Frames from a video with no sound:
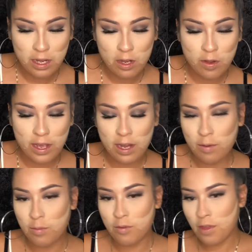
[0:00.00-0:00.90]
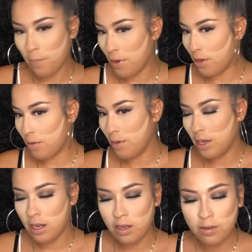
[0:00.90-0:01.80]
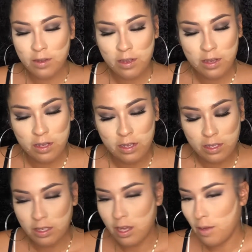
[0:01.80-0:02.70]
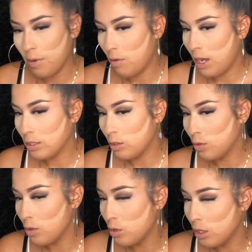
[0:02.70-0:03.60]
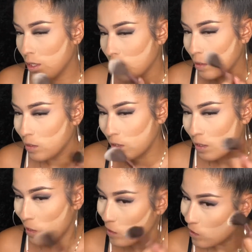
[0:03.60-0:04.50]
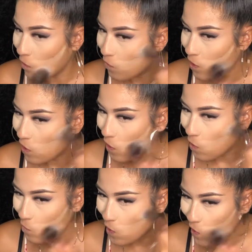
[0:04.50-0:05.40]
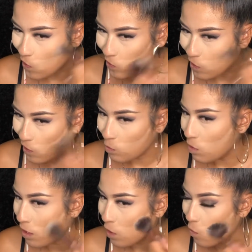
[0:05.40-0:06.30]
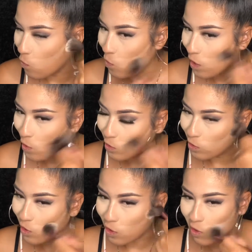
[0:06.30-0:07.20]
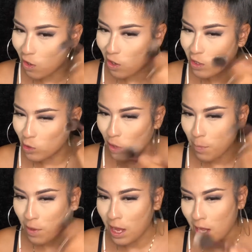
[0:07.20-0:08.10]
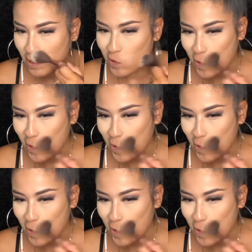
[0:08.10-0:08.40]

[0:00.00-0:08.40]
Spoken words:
to go ahead and remove that powder right now. I don't like to usually sit for that long because it leaves me like a really dark, harsh white patch.